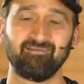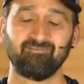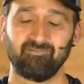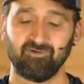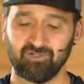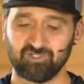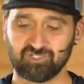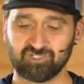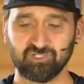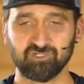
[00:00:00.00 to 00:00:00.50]

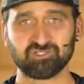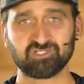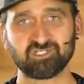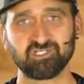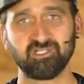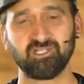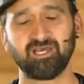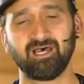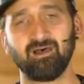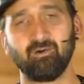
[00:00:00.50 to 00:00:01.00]
For a church
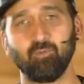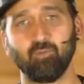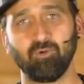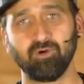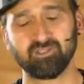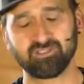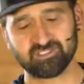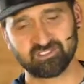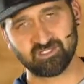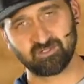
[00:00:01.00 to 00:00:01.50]
to not
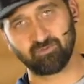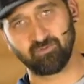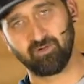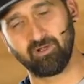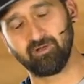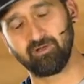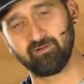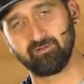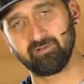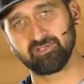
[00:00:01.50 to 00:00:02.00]
want to
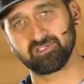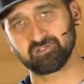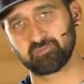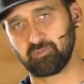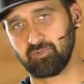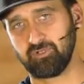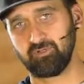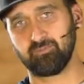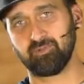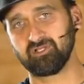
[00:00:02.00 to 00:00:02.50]
grow is
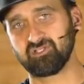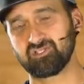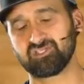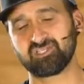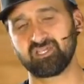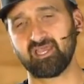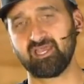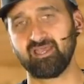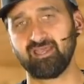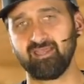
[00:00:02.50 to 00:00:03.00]
pretty much
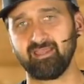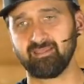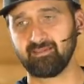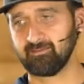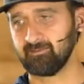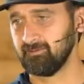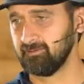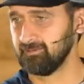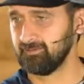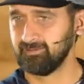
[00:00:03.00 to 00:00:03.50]
saying,